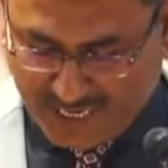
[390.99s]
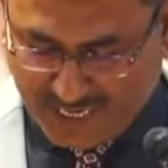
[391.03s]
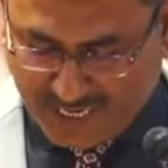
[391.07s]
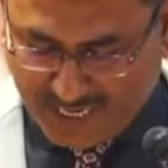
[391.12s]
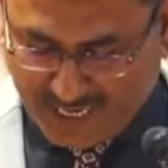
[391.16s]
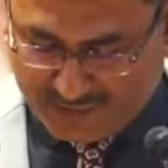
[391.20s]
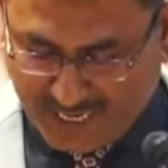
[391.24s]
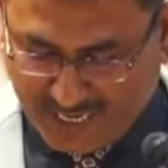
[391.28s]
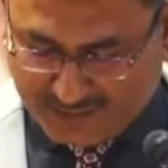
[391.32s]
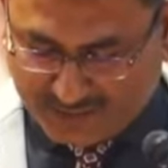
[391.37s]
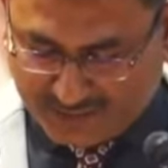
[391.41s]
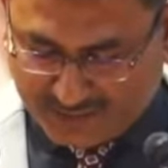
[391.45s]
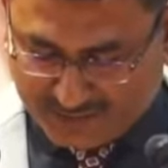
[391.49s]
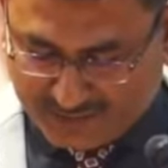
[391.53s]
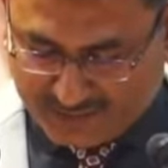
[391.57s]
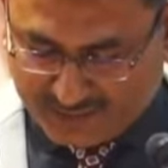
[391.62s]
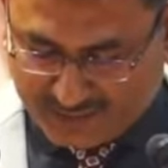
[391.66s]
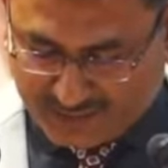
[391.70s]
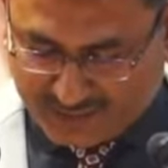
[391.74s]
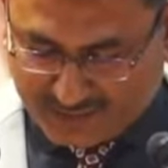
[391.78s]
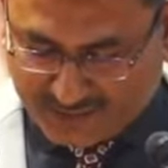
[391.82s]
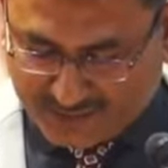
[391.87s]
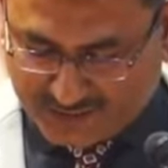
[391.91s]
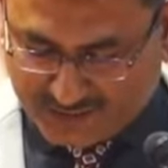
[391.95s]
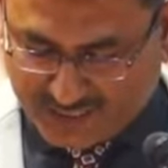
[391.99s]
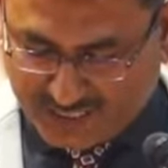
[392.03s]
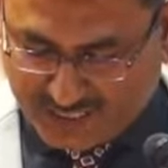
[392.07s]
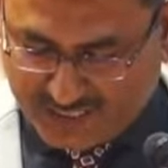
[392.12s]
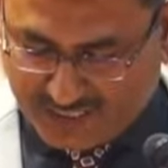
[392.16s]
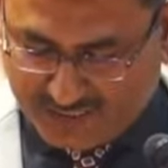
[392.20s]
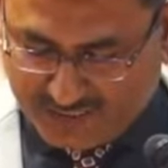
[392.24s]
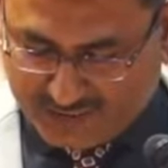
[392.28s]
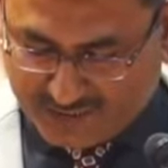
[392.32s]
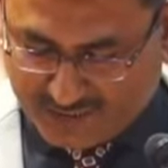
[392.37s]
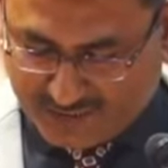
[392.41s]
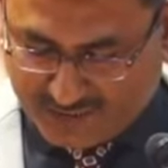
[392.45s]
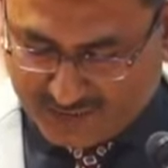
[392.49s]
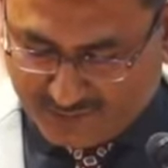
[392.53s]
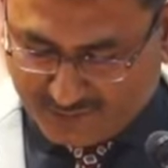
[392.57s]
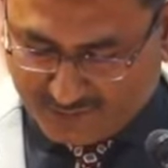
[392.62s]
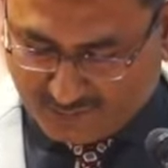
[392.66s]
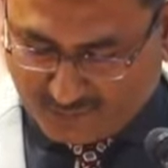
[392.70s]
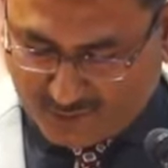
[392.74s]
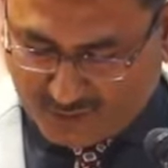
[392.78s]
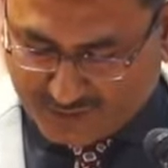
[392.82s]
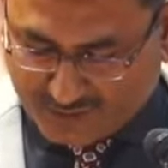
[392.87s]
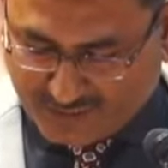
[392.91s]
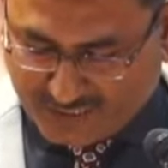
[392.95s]
And then Justice Lalit
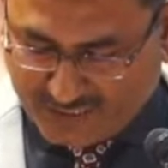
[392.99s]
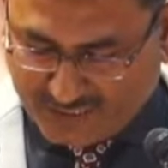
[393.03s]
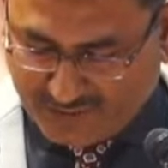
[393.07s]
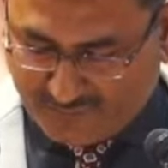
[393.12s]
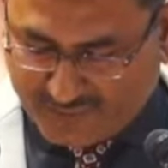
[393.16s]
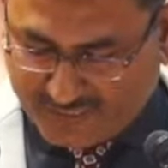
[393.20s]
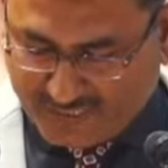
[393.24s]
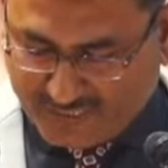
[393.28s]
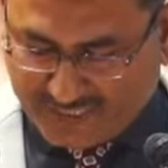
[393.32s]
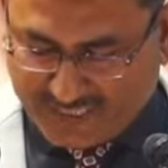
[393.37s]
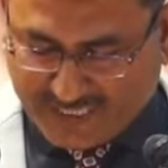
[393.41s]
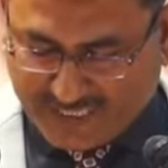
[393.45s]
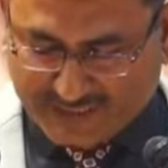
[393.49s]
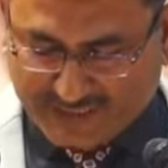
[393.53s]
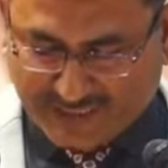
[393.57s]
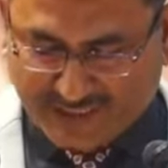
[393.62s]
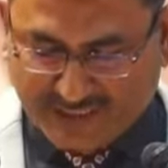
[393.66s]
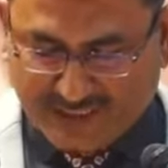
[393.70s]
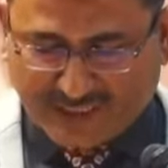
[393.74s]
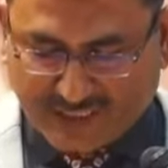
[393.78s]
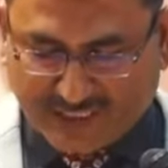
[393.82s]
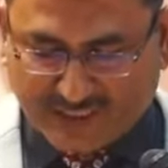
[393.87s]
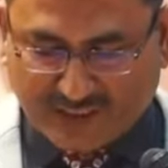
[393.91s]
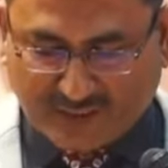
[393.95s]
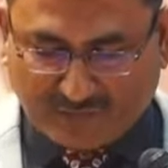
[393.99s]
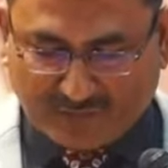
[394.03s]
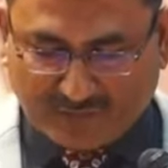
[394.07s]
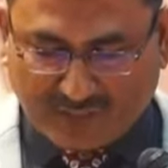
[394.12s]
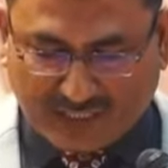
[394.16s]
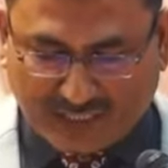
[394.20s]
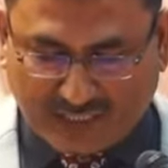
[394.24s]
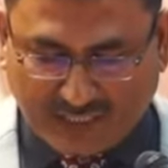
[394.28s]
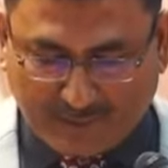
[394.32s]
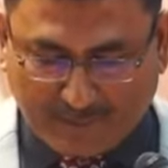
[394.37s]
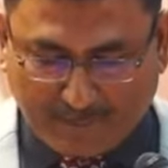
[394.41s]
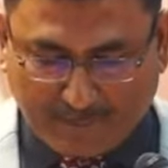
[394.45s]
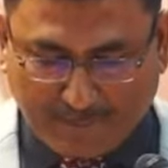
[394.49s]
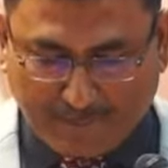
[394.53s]
was elevated as a judge of the